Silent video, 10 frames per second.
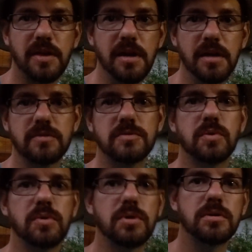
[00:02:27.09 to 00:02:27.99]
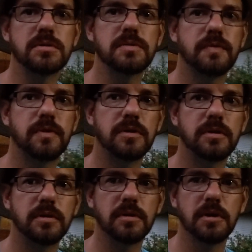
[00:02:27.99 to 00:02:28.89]
I think it stores
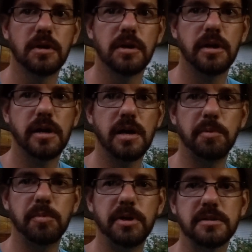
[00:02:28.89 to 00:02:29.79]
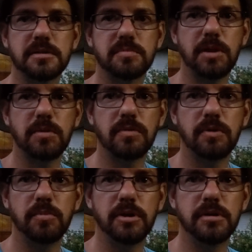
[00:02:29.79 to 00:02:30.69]
for a couple months, maybe
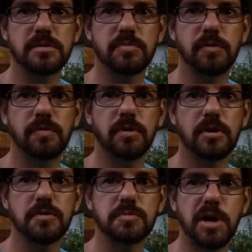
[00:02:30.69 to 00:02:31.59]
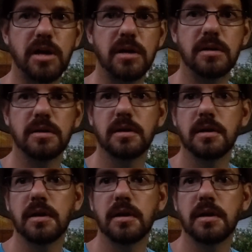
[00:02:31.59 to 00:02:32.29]
3 months before it goes bad.